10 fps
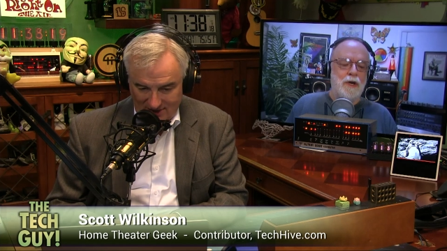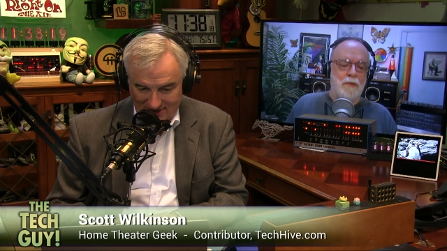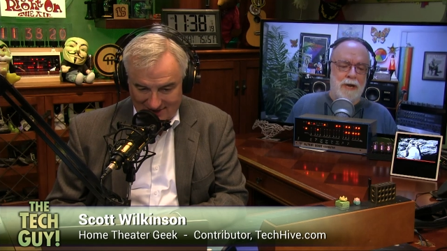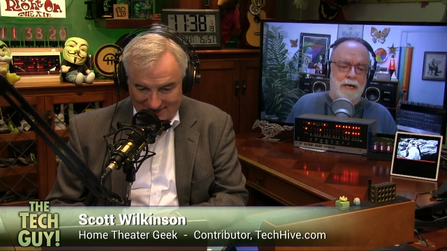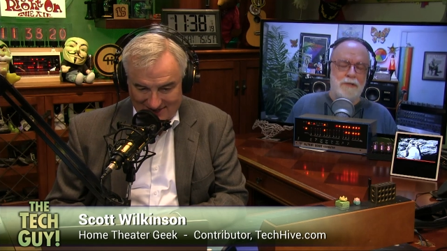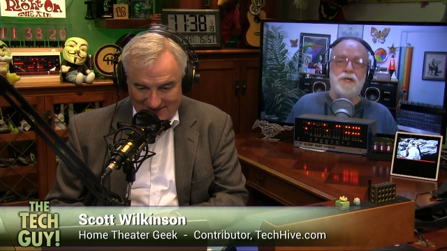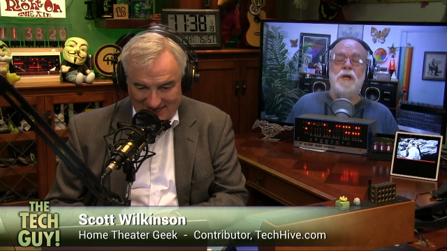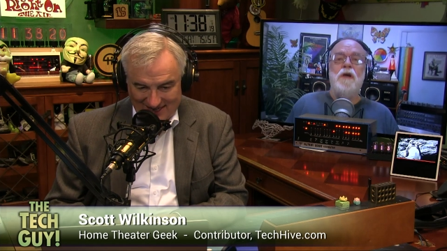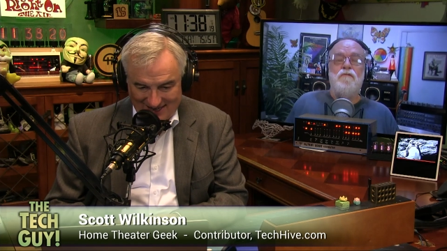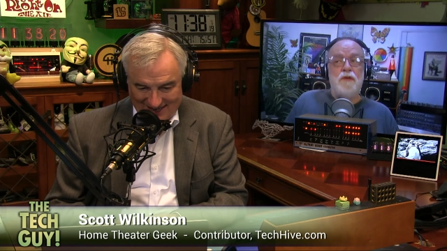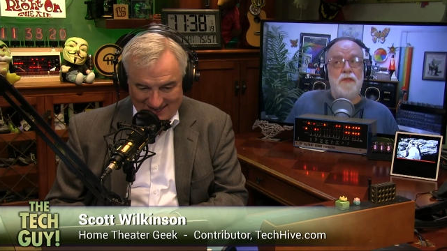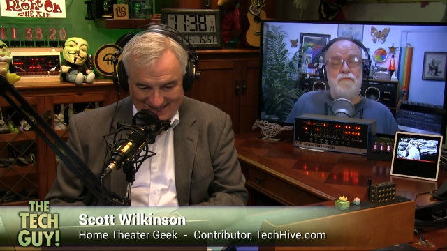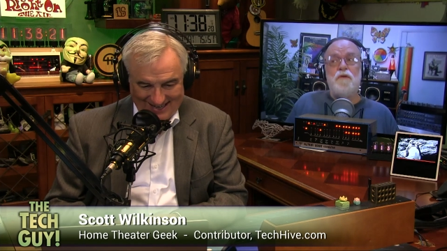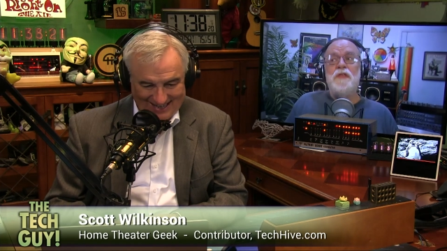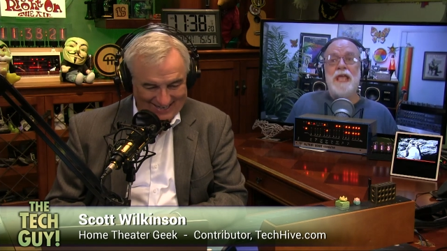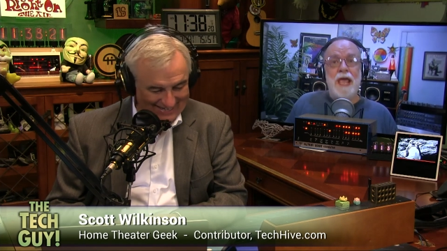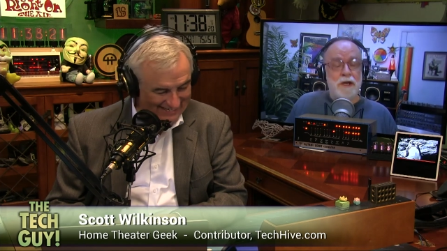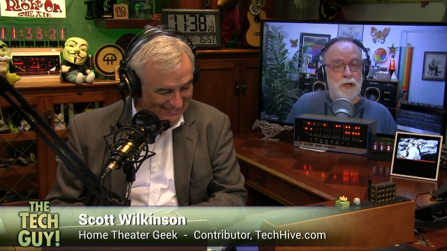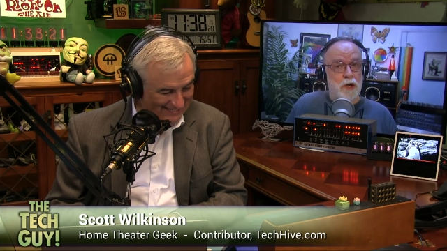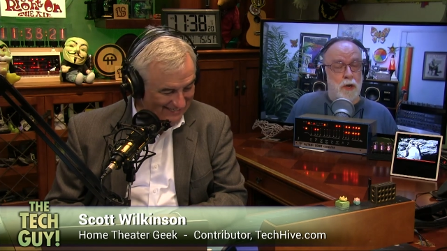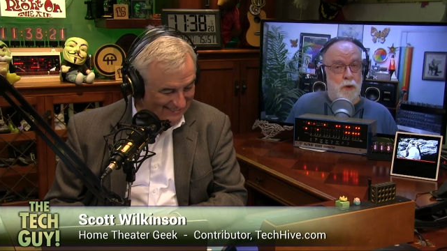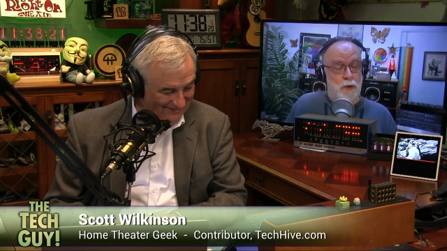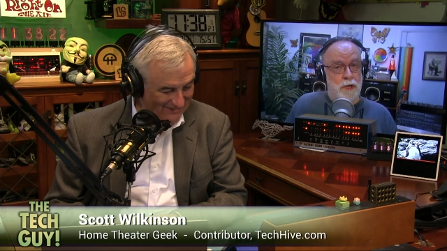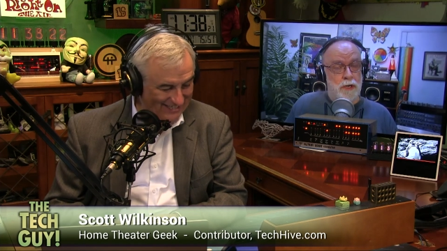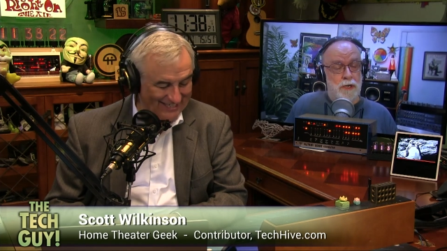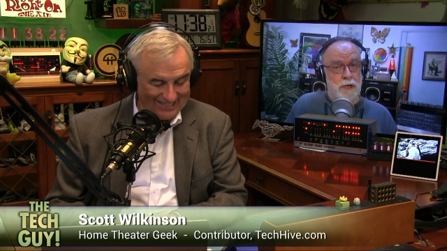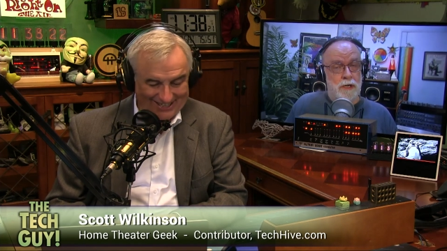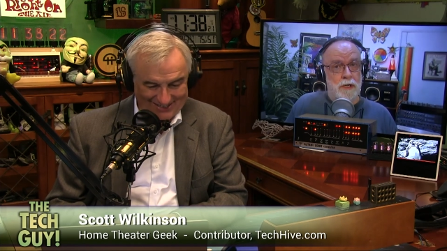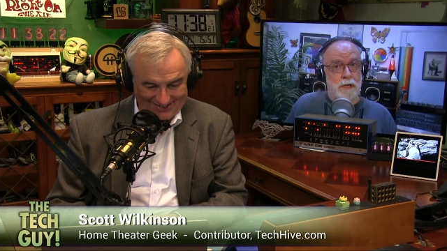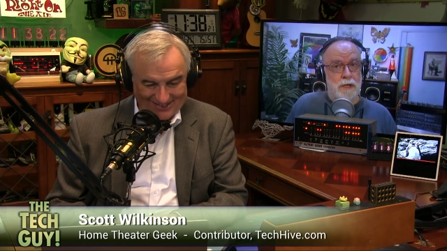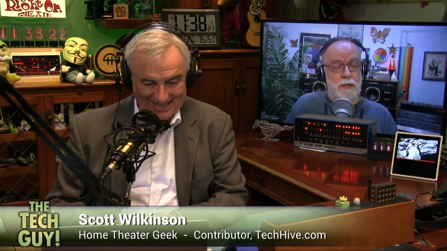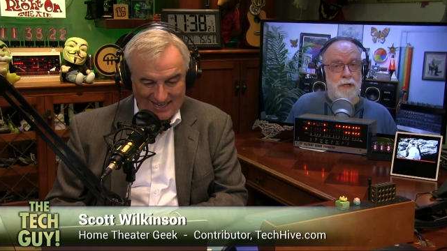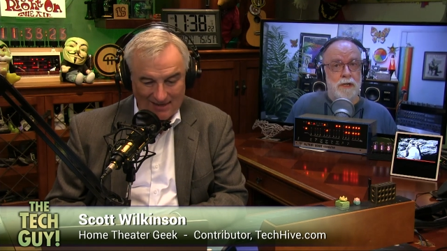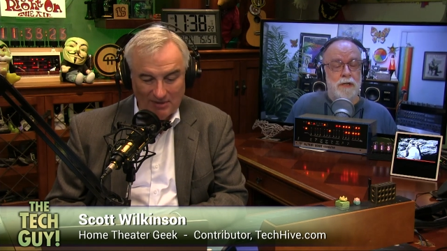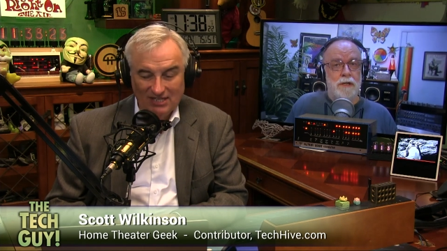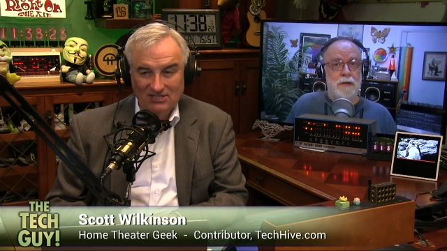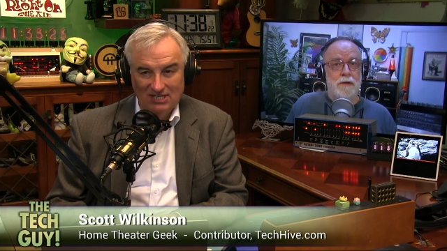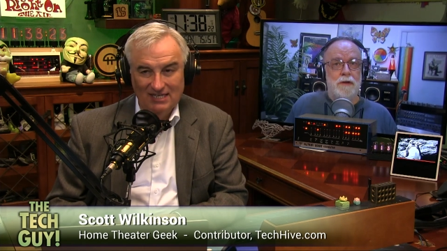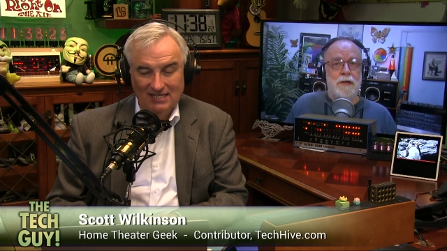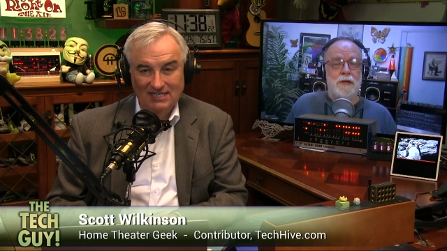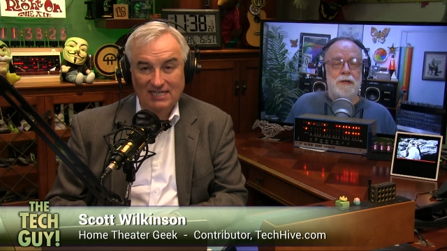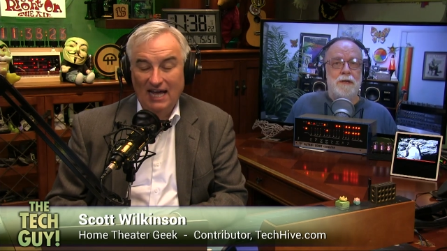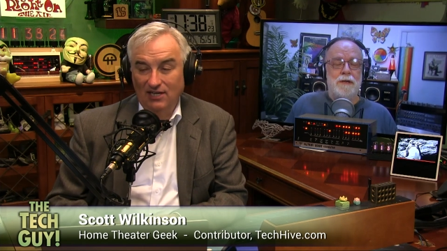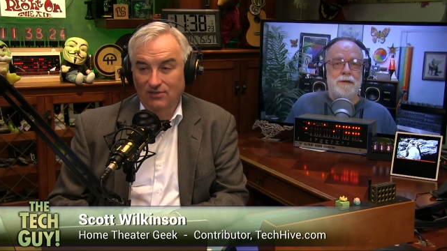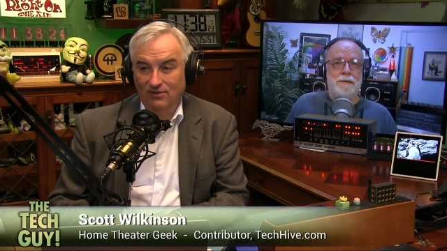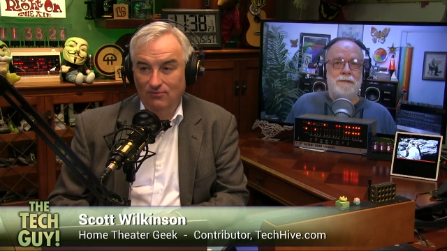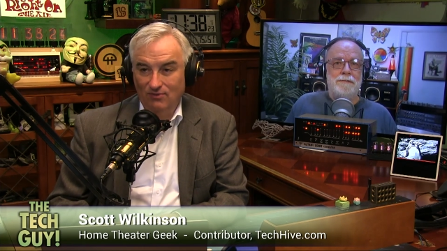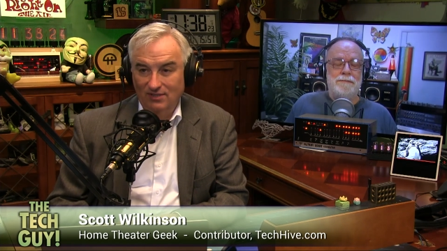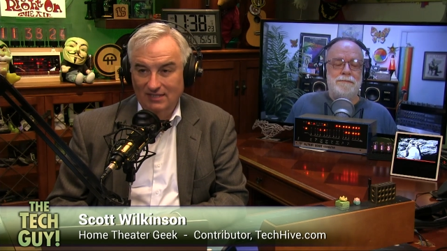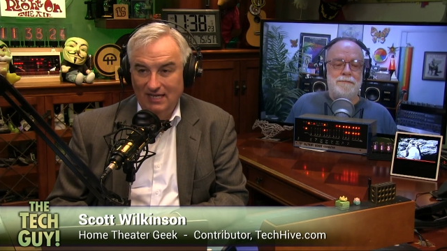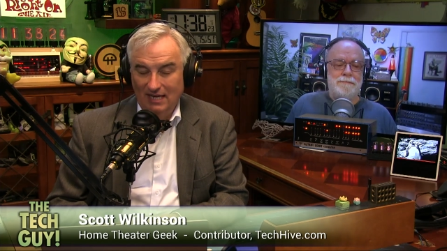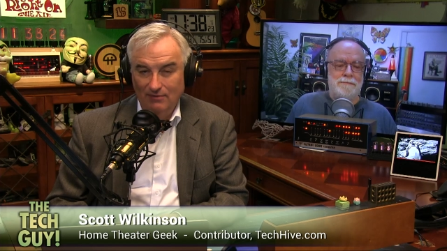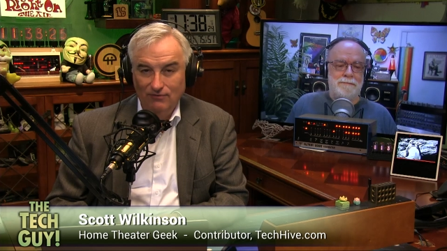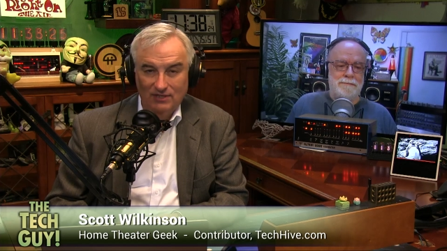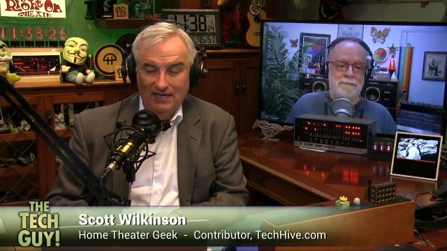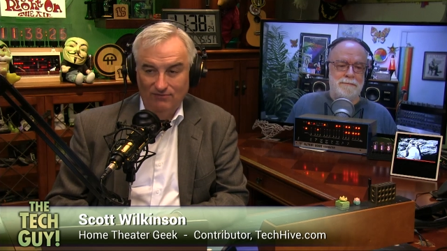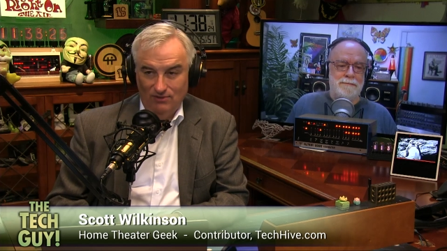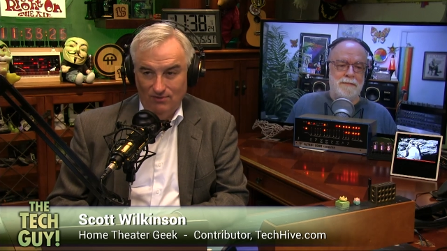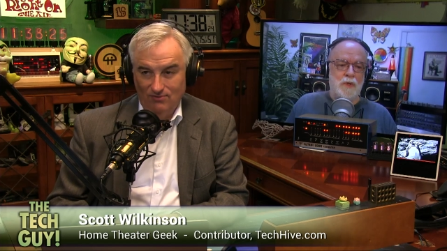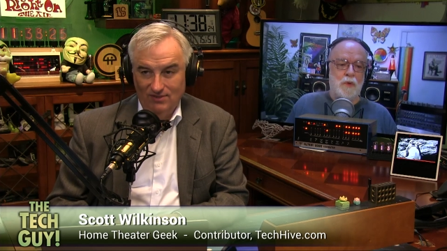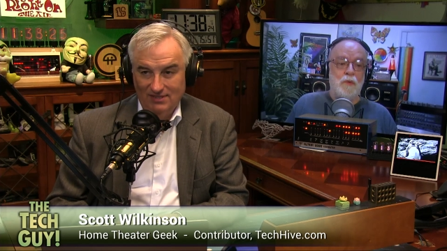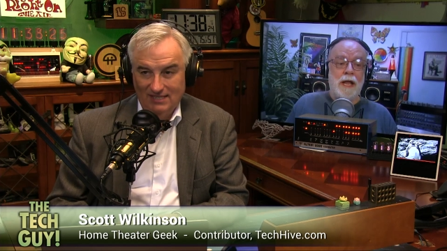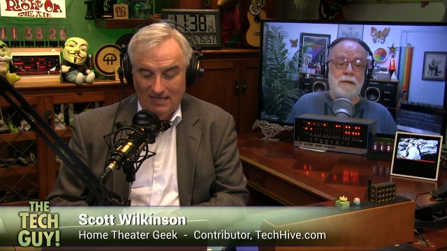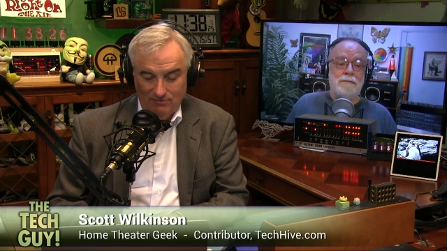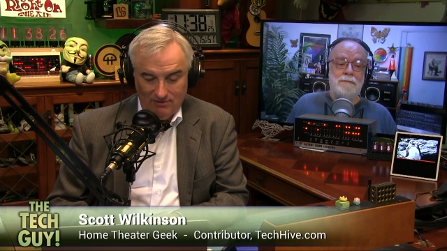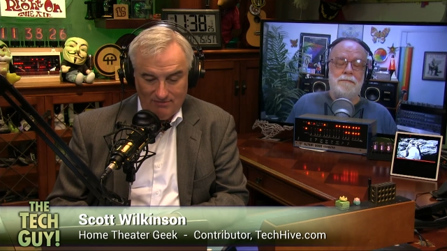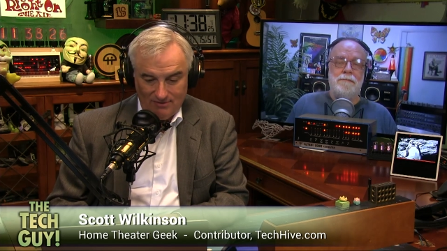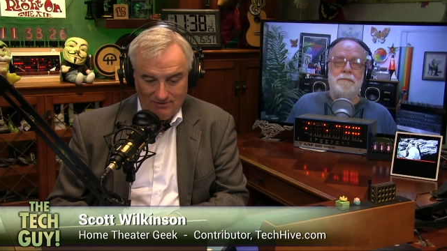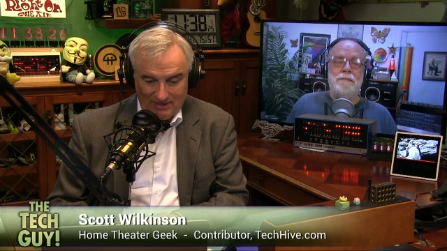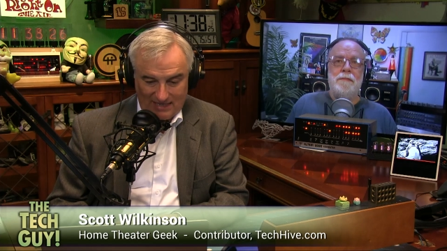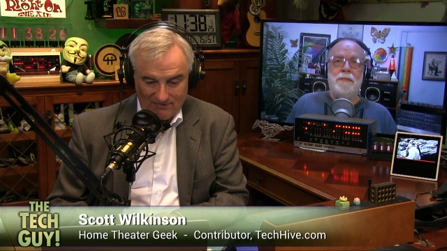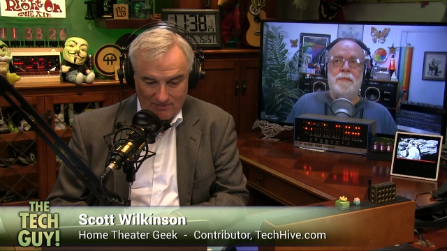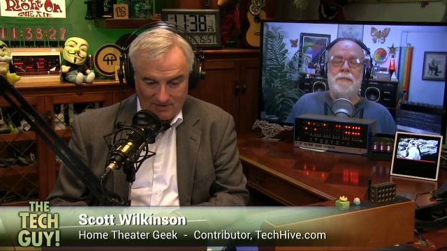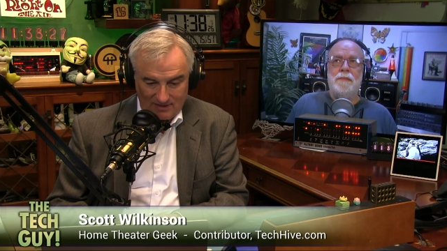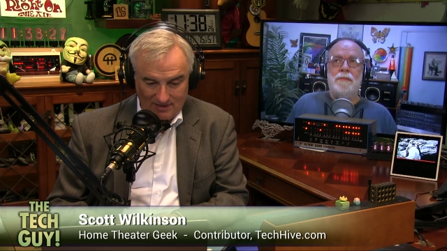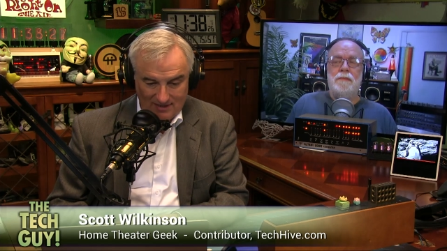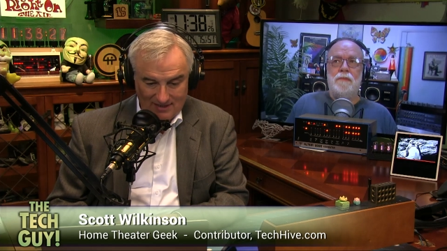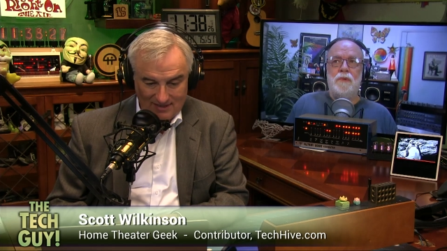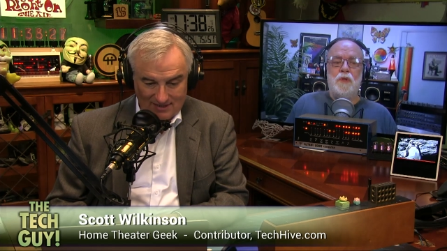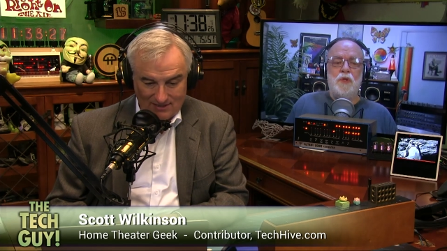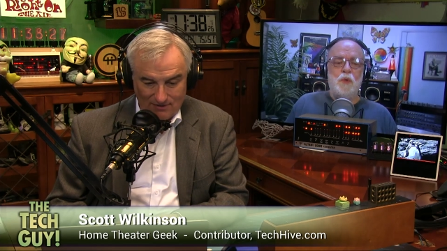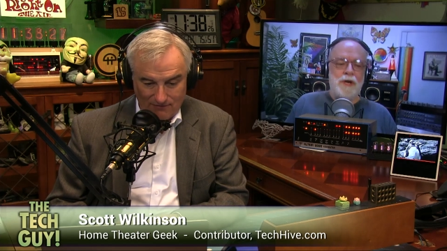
Speaker 1: Correct. For the, for the encode.
Speaker 2: For the encode, yeah. I mean, there's because they had to do it in real time. If you didn't have to do it in right. real time, you, you wouldn't have to be You wouldn't